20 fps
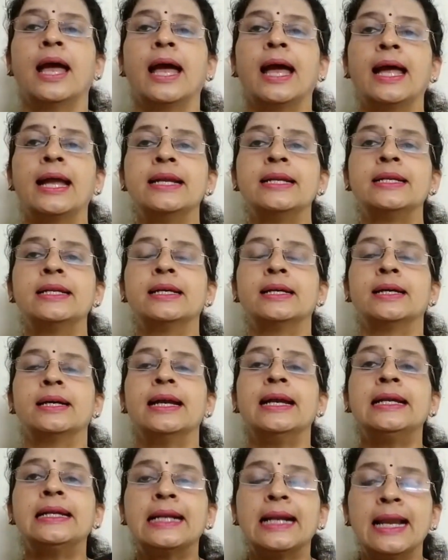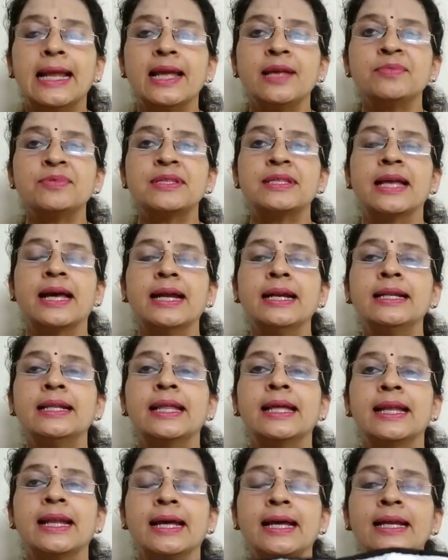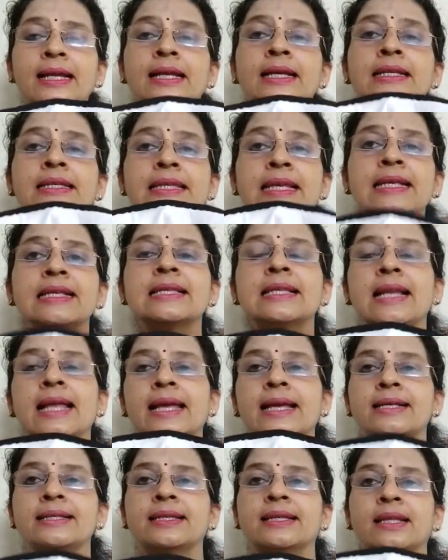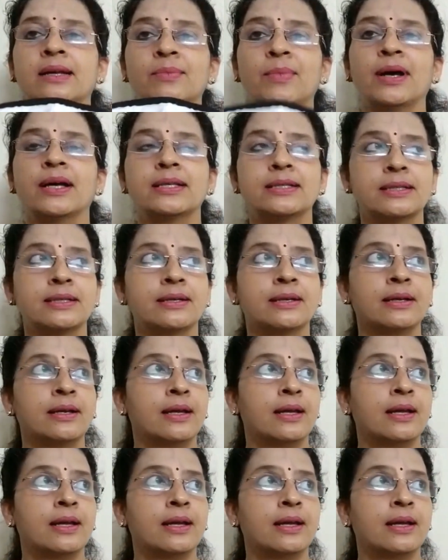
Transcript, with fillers: and uh, it claims that there are six layers in the mask.